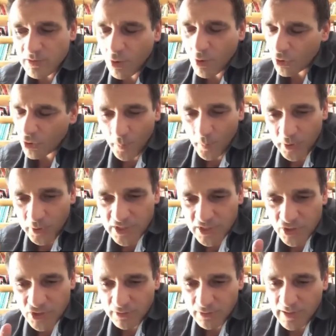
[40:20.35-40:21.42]
or
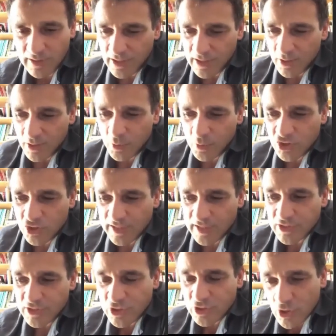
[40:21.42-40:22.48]
composition, which are
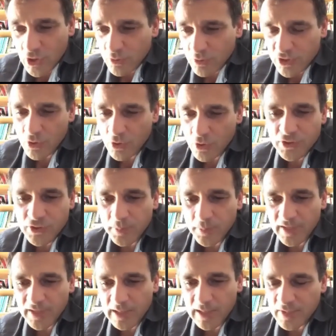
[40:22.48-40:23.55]
so
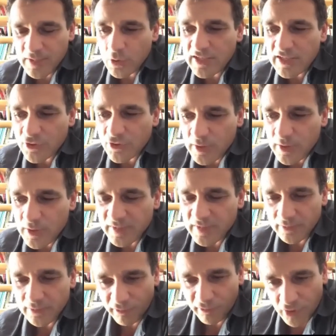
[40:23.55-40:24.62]
subtle, so extreme
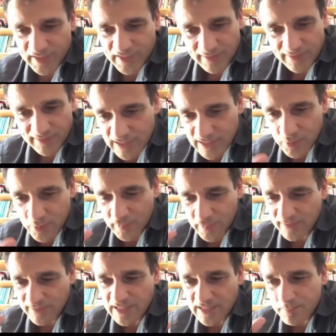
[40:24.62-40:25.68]
that, of course, at this
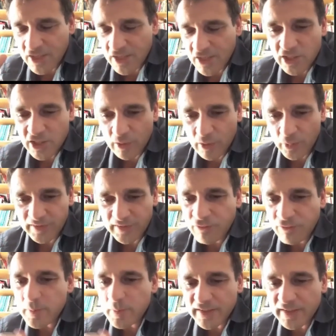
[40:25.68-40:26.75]
moment, this magical point,
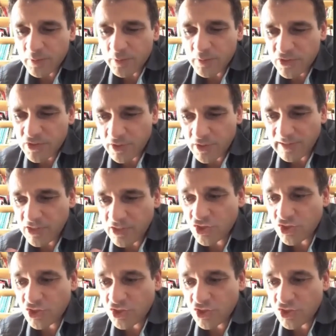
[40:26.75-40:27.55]
everybody was suddenly